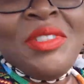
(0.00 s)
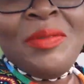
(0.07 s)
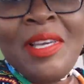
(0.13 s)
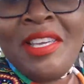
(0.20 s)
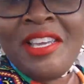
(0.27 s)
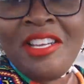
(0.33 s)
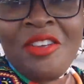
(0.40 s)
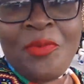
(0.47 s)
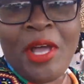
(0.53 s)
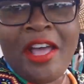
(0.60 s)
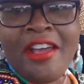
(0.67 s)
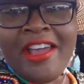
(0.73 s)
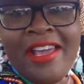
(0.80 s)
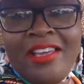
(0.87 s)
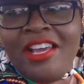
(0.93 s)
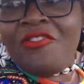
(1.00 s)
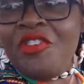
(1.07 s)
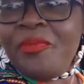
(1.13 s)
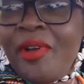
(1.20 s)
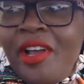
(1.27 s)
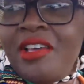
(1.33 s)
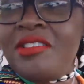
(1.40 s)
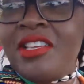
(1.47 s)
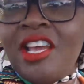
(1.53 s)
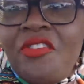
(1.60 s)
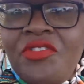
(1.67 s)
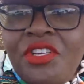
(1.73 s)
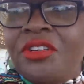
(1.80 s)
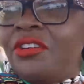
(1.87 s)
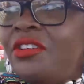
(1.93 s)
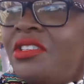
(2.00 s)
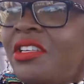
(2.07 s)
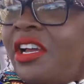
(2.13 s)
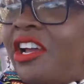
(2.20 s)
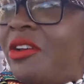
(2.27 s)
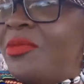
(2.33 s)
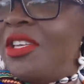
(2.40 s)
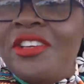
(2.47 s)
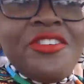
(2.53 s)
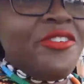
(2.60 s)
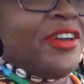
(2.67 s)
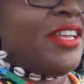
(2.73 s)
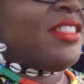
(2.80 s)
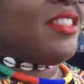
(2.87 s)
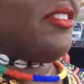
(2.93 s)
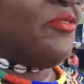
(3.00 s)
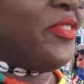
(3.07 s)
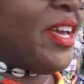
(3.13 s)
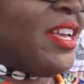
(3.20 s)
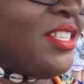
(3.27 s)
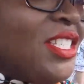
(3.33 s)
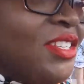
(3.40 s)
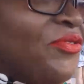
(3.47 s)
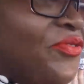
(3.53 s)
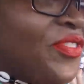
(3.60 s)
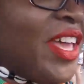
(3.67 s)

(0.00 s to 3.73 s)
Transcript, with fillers: But anyway, everybody's having a good time here at the Veggie